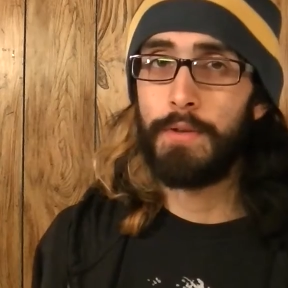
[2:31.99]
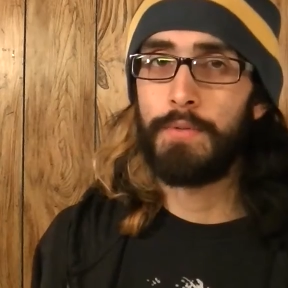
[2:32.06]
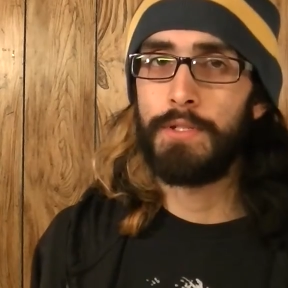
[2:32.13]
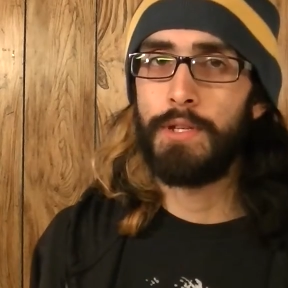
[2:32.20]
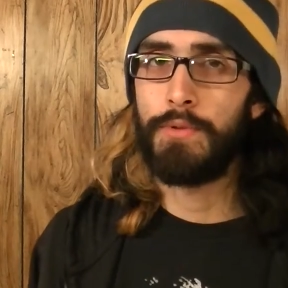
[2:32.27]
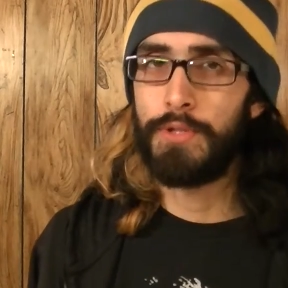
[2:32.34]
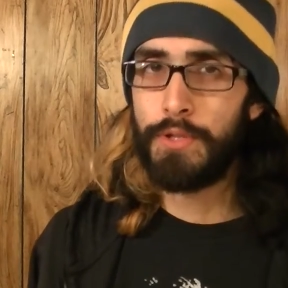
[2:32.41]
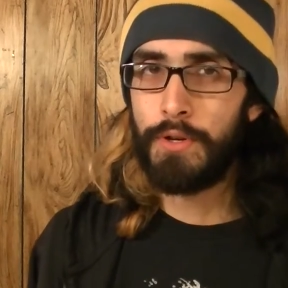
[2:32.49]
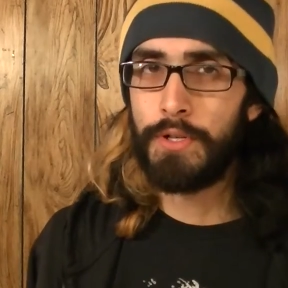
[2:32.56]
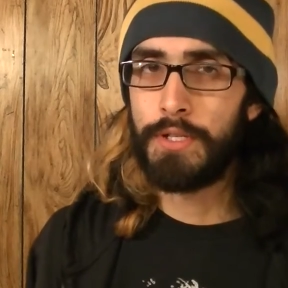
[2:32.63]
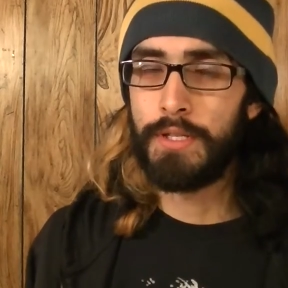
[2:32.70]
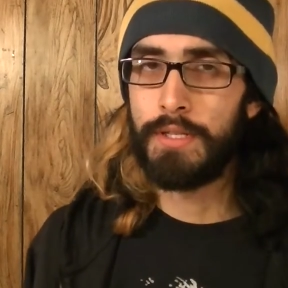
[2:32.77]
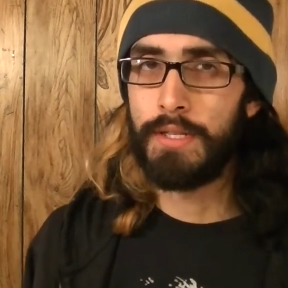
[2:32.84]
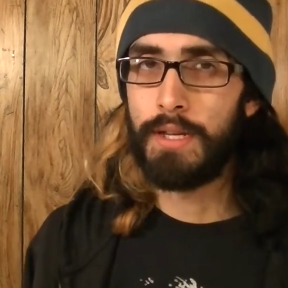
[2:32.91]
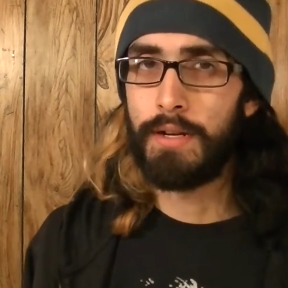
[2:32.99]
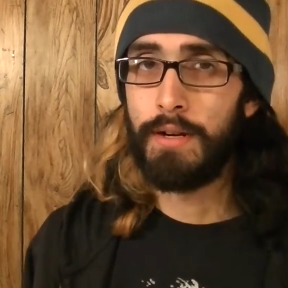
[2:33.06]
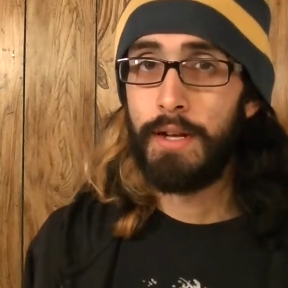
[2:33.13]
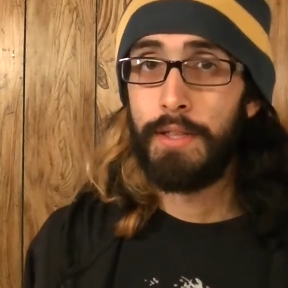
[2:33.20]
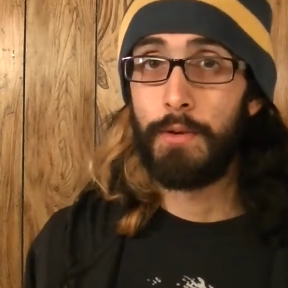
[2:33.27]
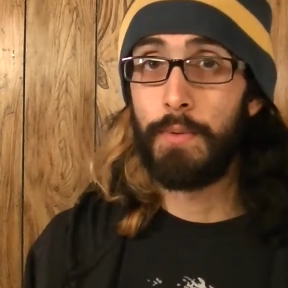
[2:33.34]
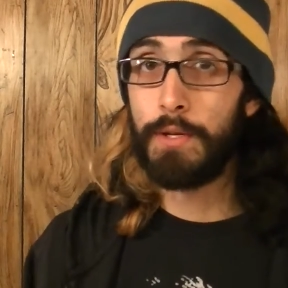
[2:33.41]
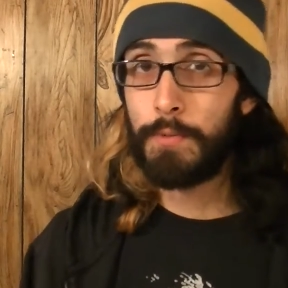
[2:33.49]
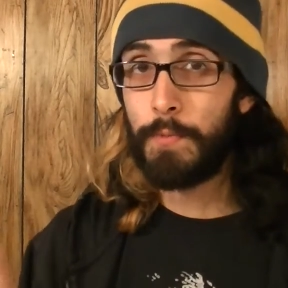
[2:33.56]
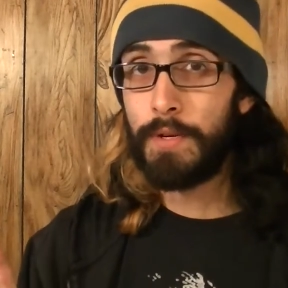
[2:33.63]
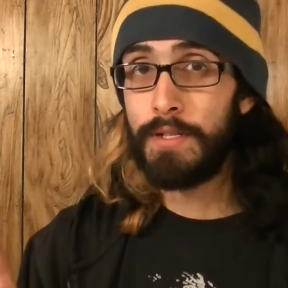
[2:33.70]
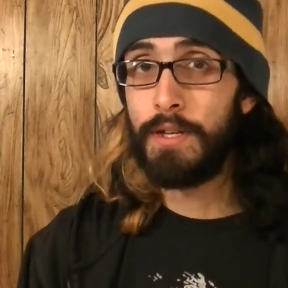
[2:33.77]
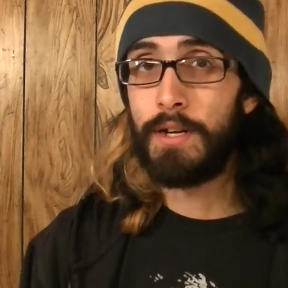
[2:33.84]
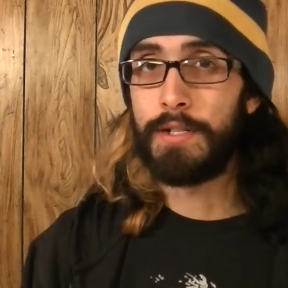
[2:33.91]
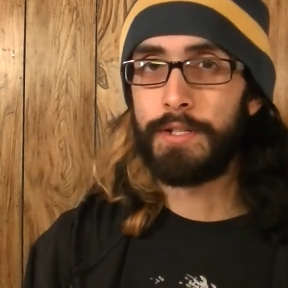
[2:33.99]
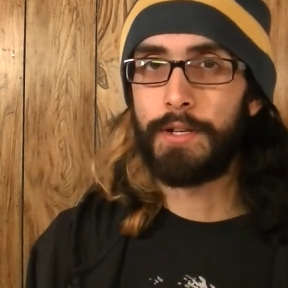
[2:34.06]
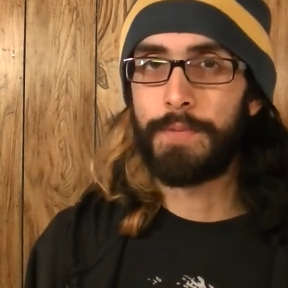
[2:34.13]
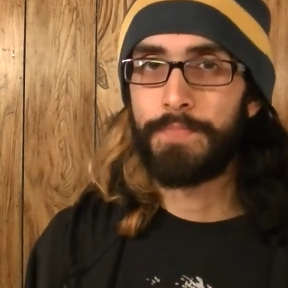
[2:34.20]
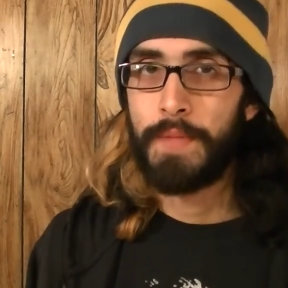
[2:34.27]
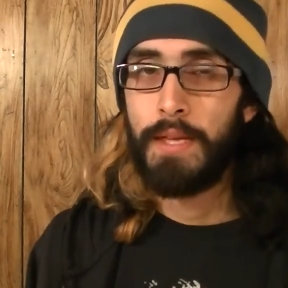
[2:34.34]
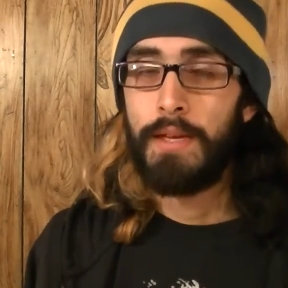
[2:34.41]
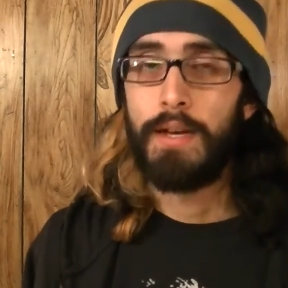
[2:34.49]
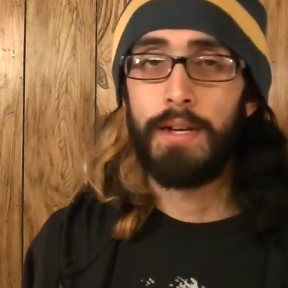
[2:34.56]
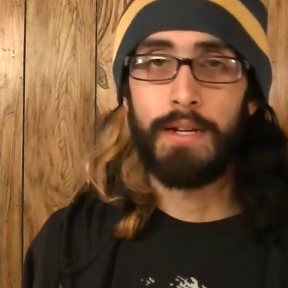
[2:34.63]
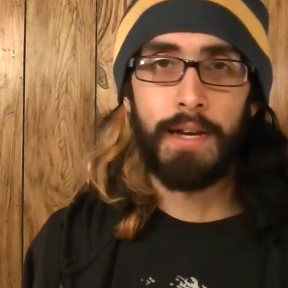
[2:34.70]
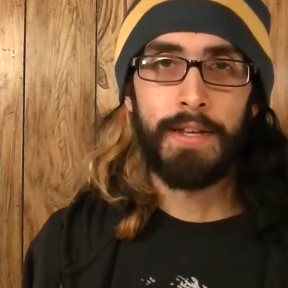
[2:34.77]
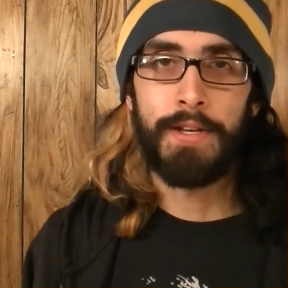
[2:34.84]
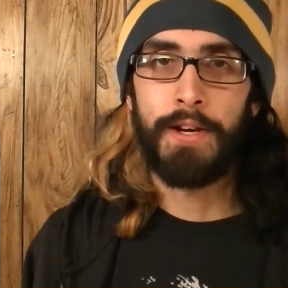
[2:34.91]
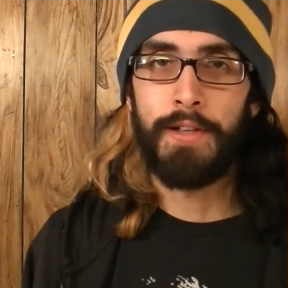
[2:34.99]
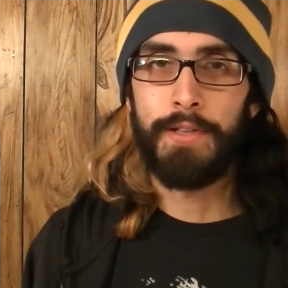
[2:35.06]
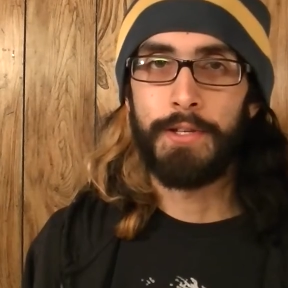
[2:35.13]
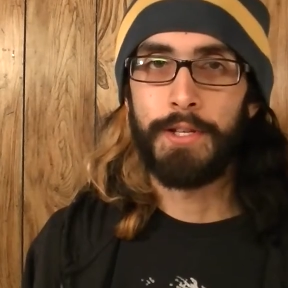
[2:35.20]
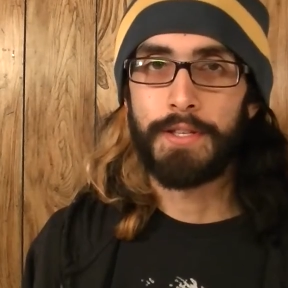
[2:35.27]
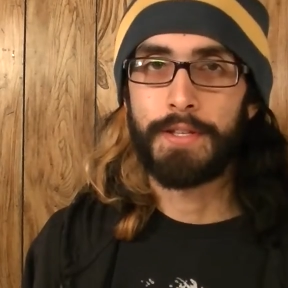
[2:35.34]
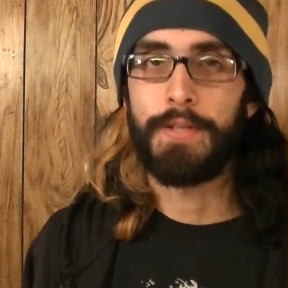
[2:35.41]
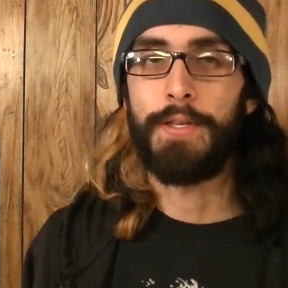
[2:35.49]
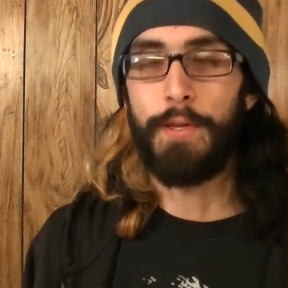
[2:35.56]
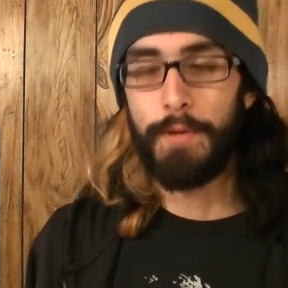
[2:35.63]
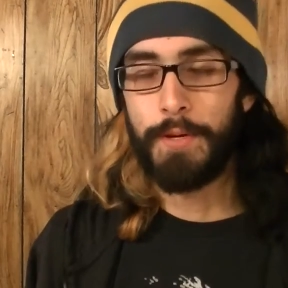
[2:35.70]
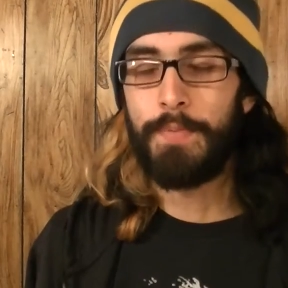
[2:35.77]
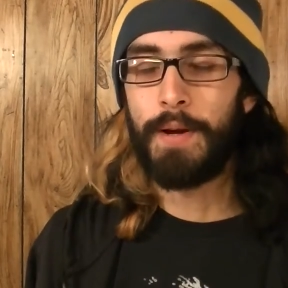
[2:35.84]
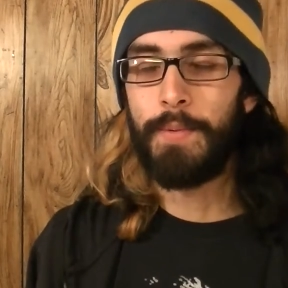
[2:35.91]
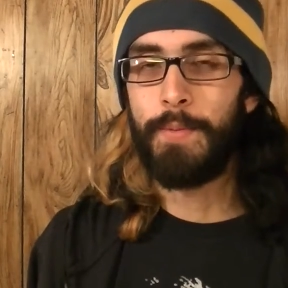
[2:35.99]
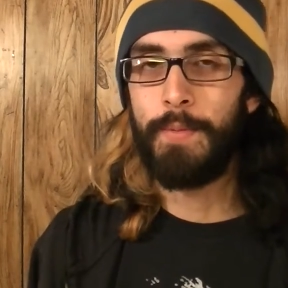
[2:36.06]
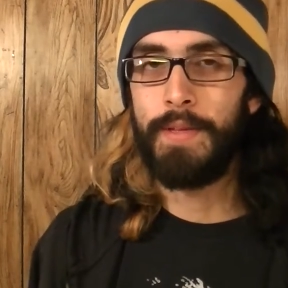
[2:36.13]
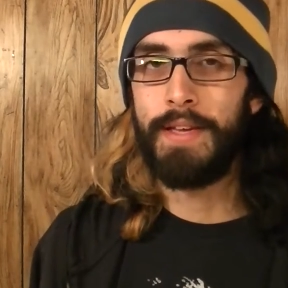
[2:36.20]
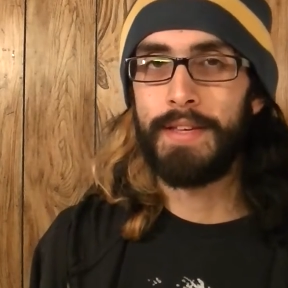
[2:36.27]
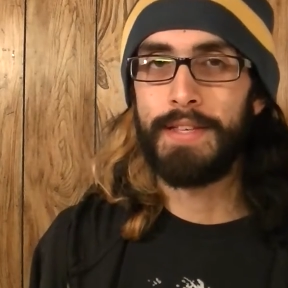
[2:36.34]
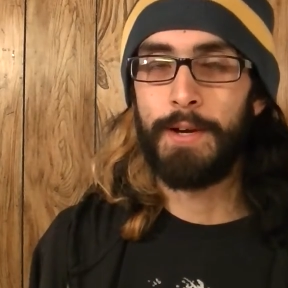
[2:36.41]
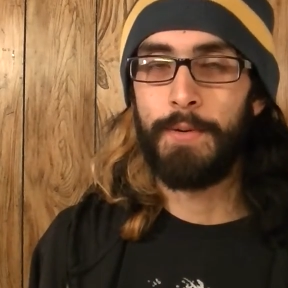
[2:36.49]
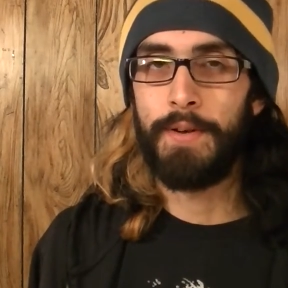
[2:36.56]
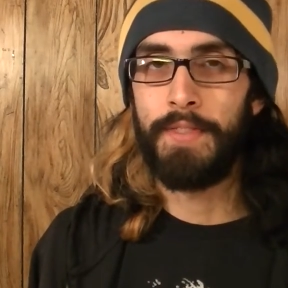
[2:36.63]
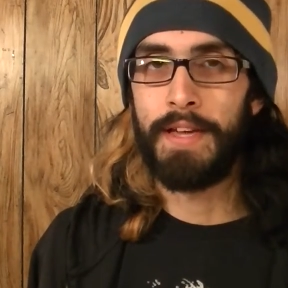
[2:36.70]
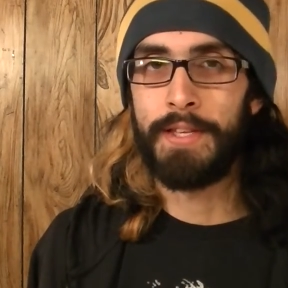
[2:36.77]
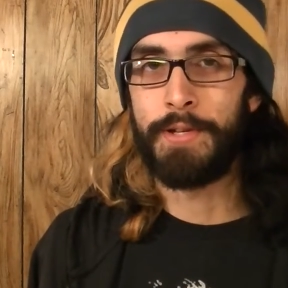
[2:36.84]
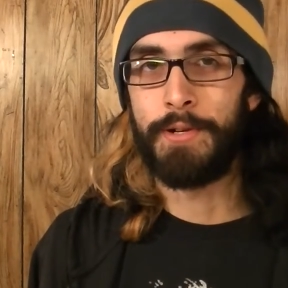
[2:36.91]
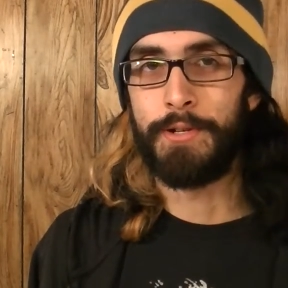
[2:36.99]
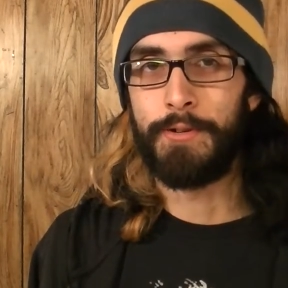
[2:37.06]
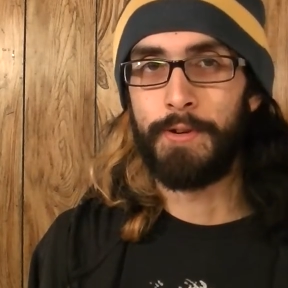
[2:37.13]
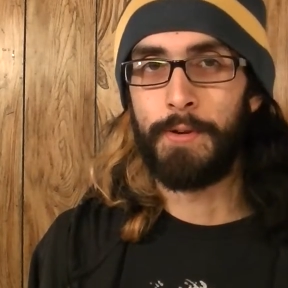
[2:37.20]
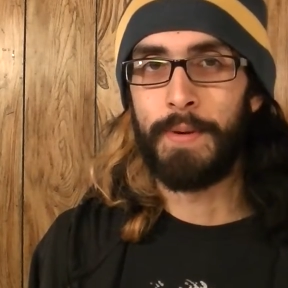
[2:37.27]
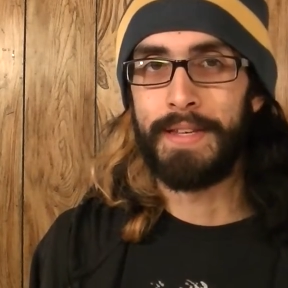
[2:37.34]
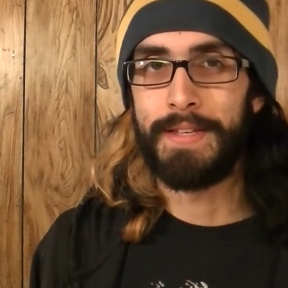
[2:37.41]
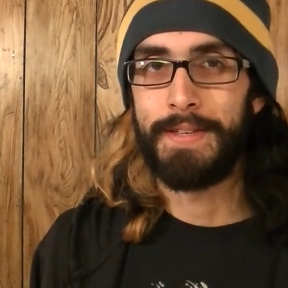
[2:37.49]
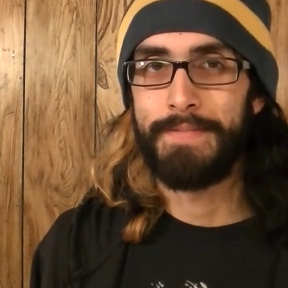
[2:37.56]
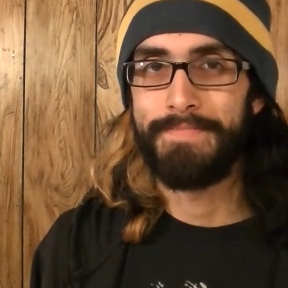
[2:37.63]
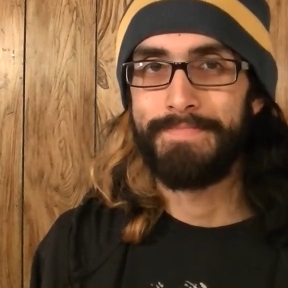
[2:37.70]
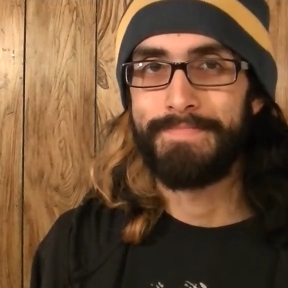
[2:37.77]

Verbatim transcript: there was no surgeons there. There was one doctor, a gynecologist. You can probably guess how well that surgery went.